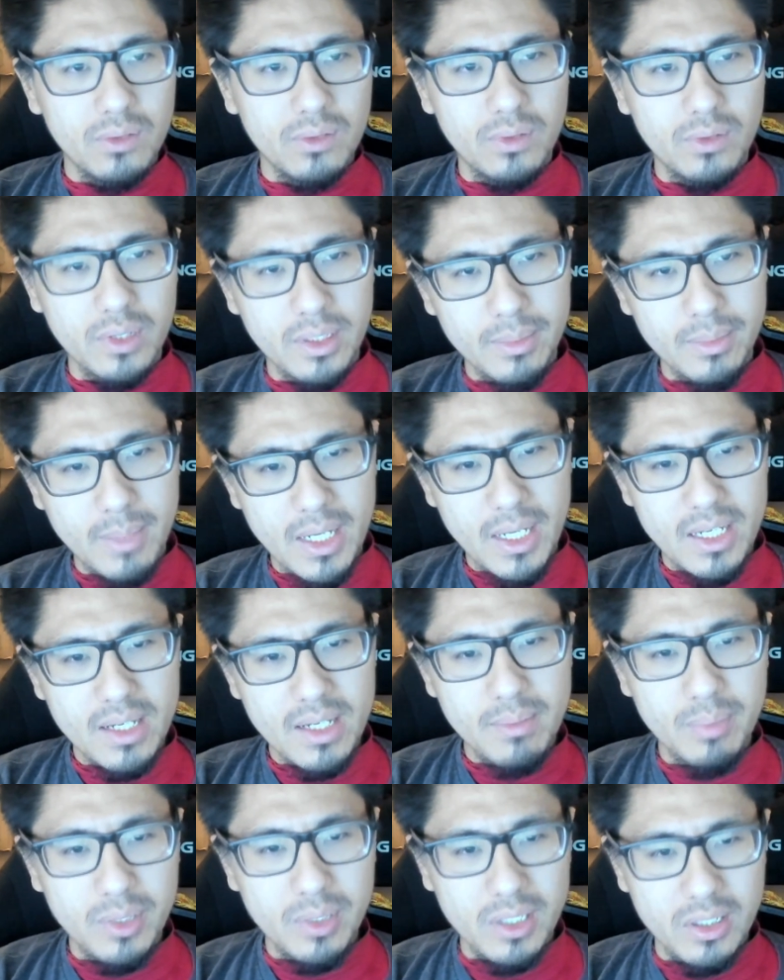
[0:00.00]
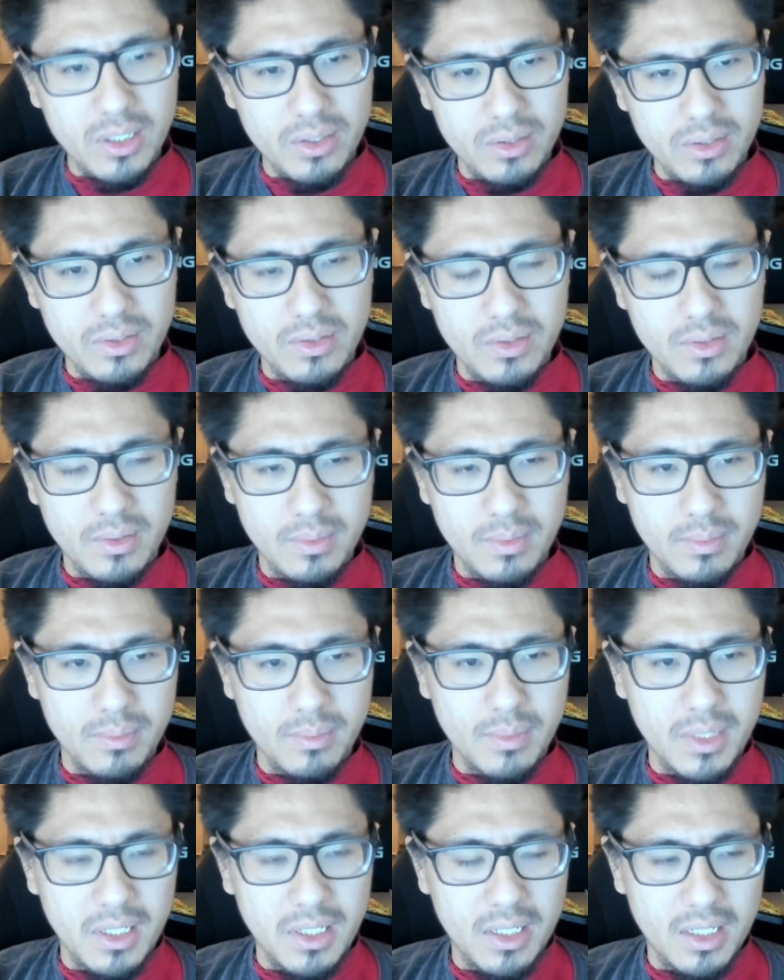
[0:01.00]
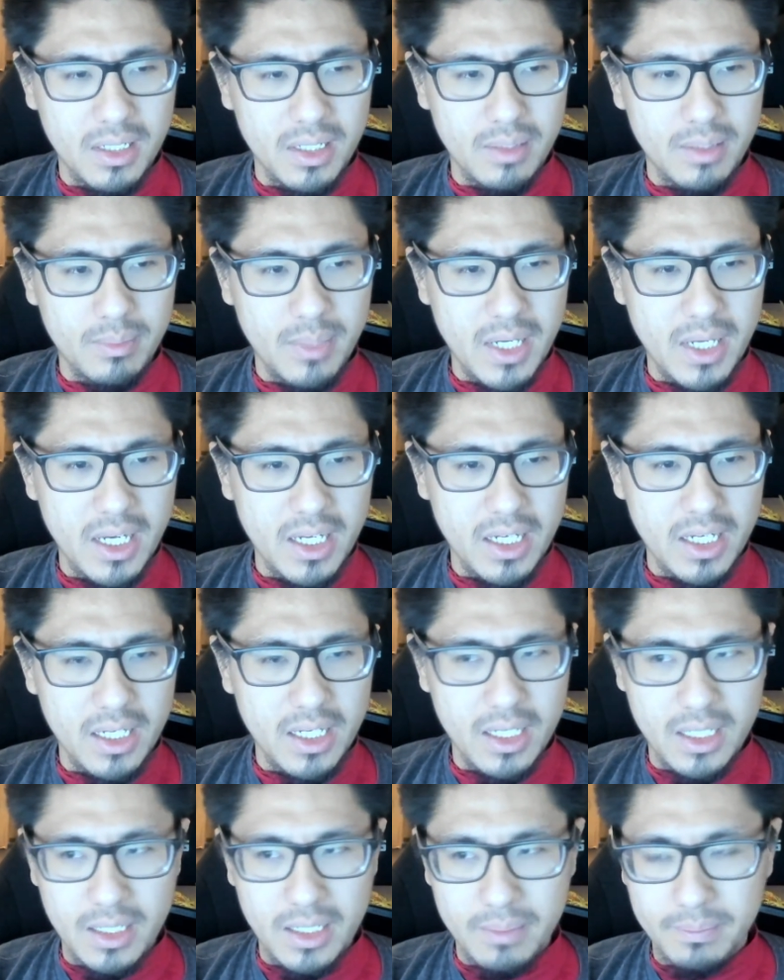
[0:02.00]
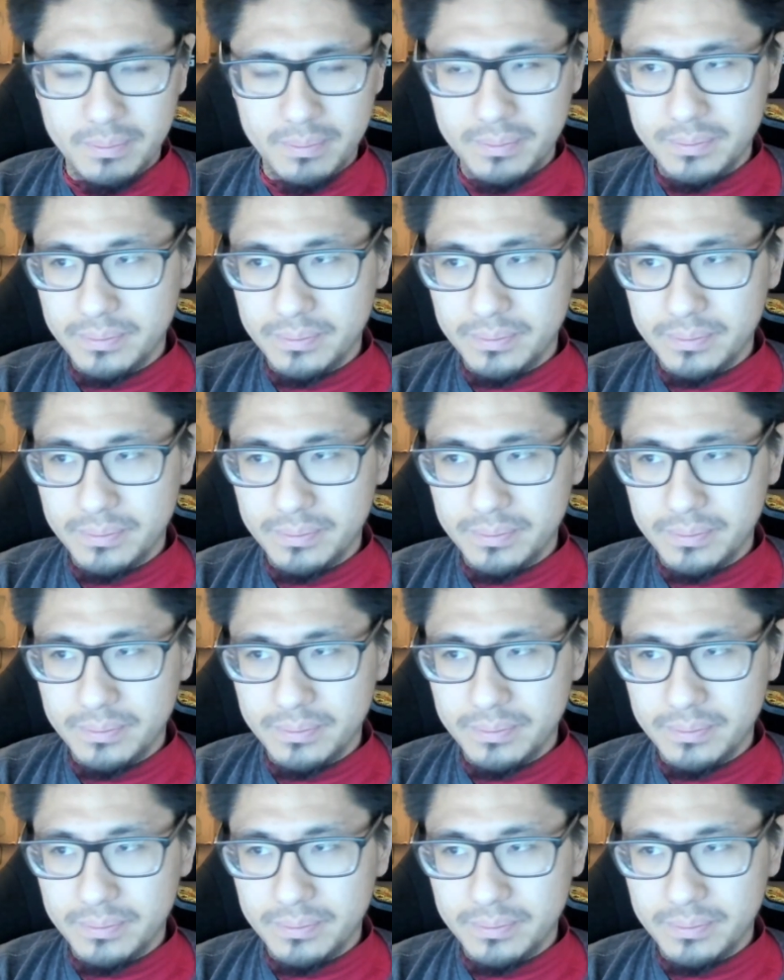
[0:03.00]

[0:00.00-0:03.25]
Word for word: One of my uploads, uh, my um,